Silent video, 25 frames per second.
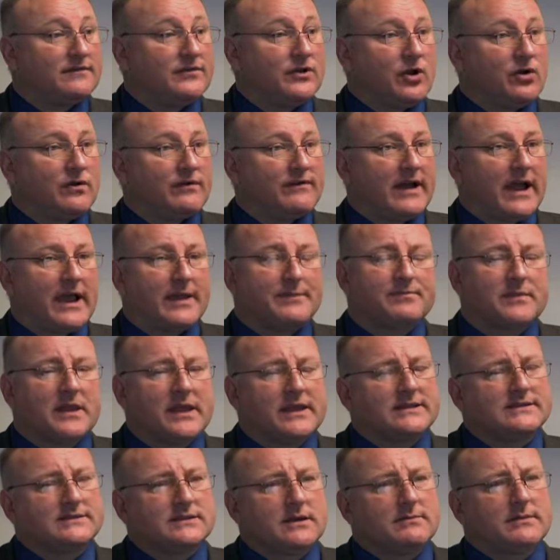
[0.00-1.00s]
of Novi.
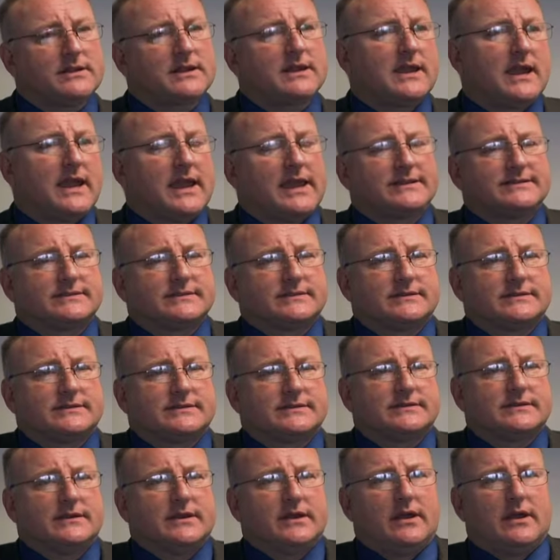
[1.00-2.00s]
And some of the
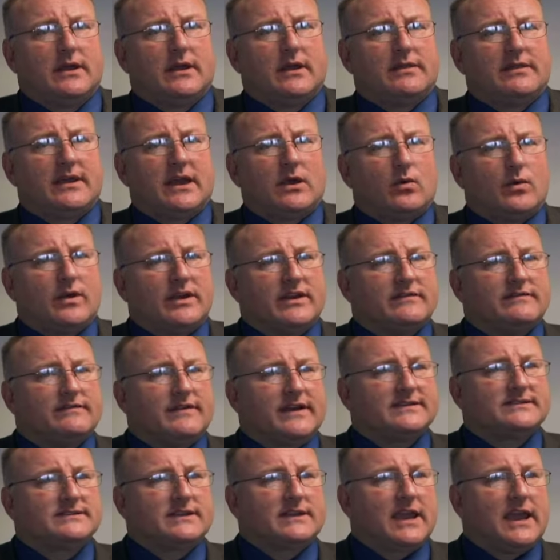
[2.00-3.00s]
cases that we
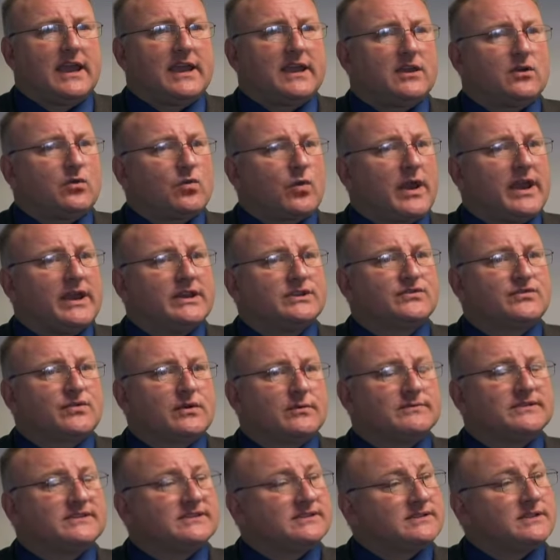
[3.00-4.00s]
investigate can range
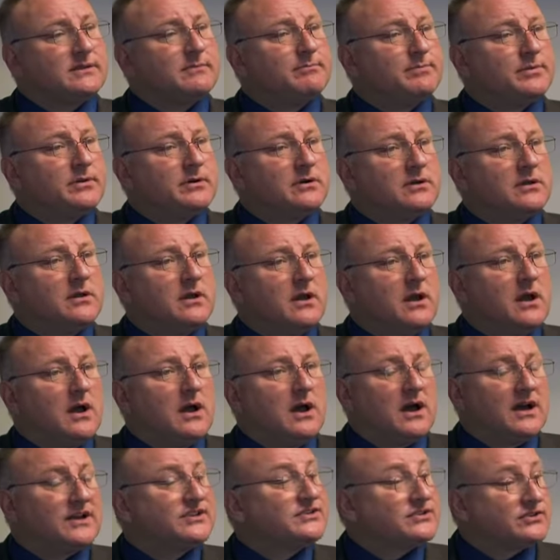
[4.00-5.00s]
from simple
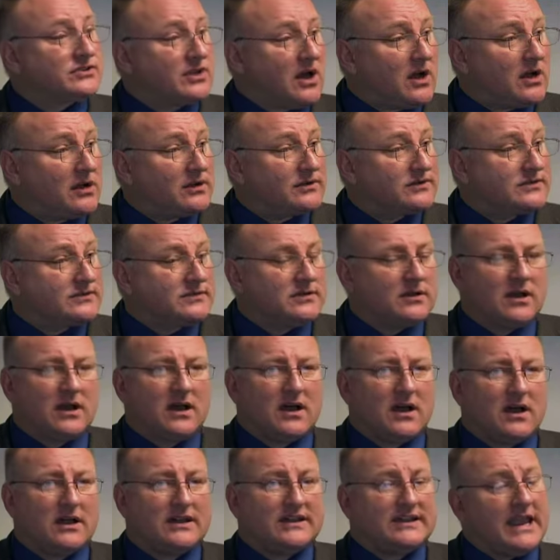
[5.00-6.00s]
assaults,
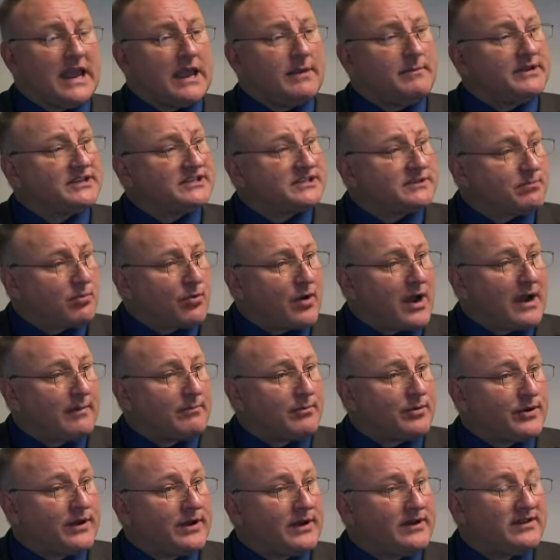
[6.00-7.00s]
damaged
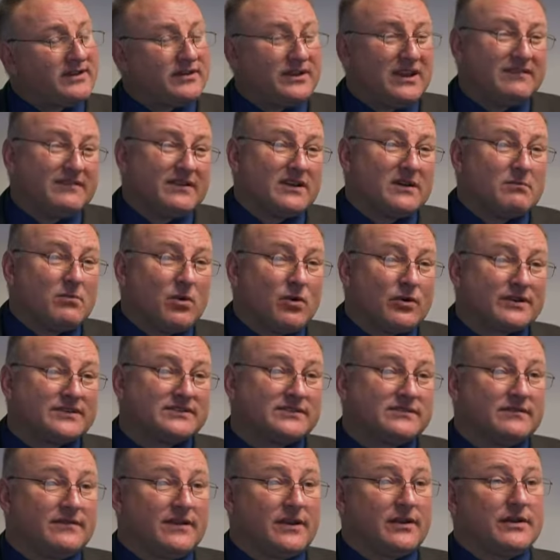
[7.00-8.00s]
property, to even a more
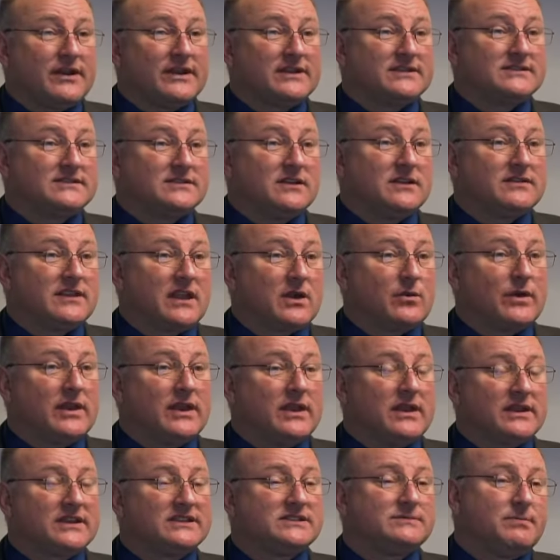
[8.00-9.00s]
severe incident that
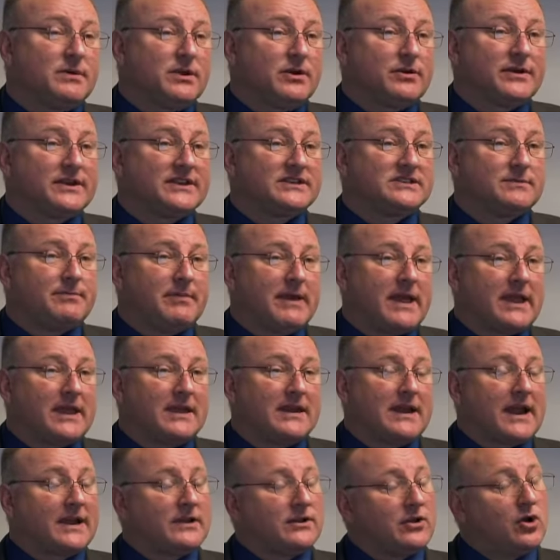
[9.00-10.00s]
we experienced
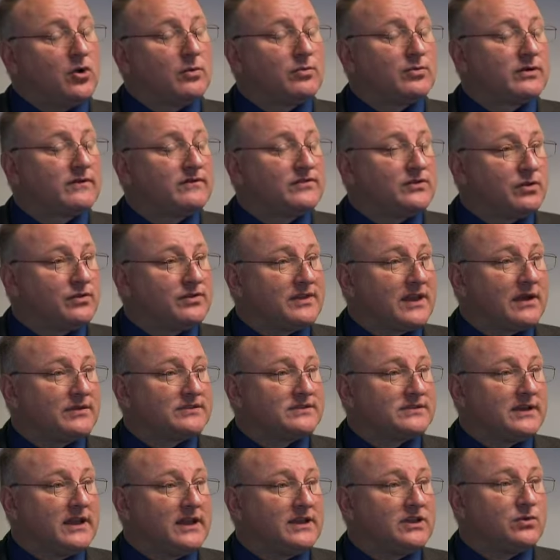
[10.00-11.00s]
back in October of
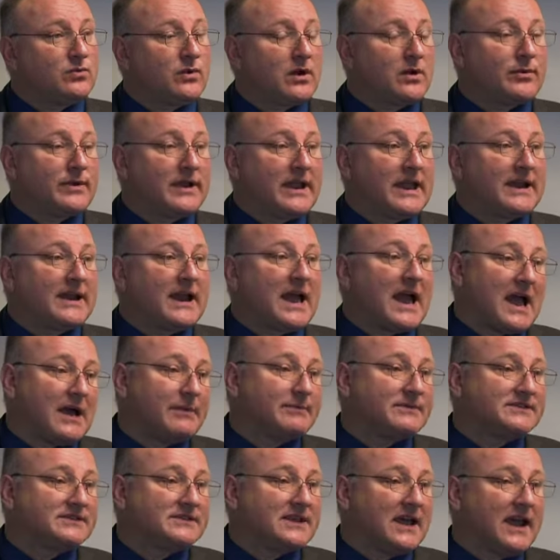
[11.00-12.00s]
2008, to where we had a
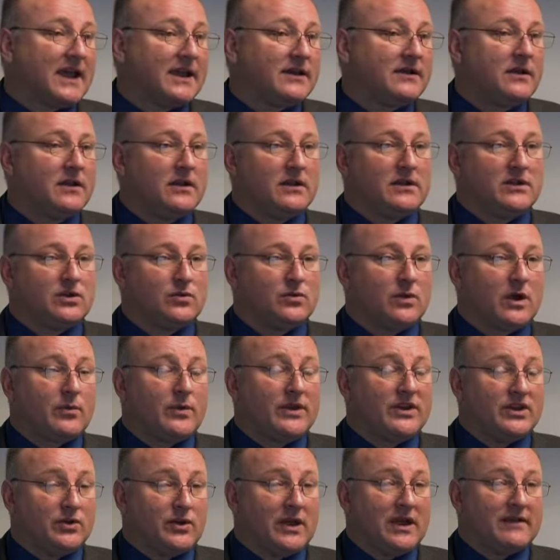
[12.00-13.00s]
homicide, to where
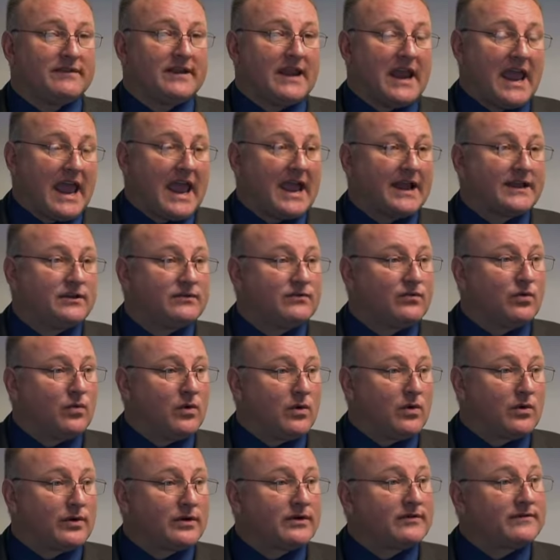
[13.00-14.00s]
we do have an active
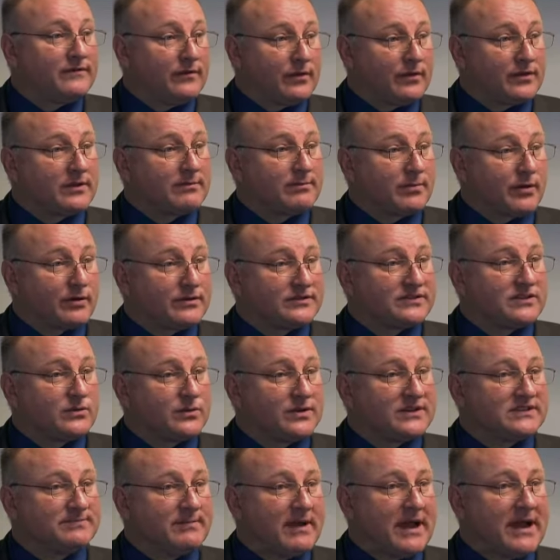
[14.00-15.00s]
warrant for the
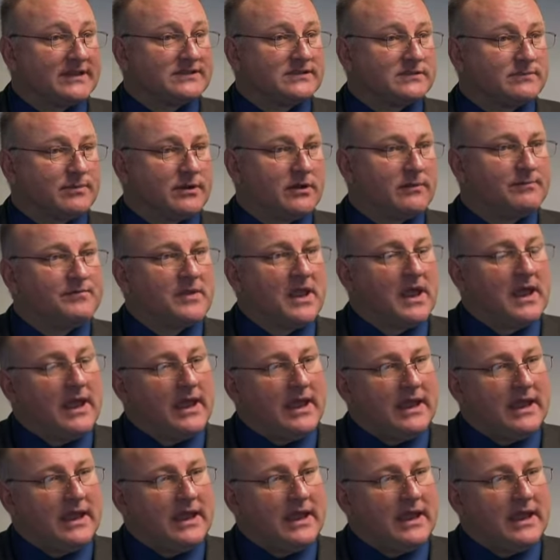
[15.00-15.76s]
person responsible.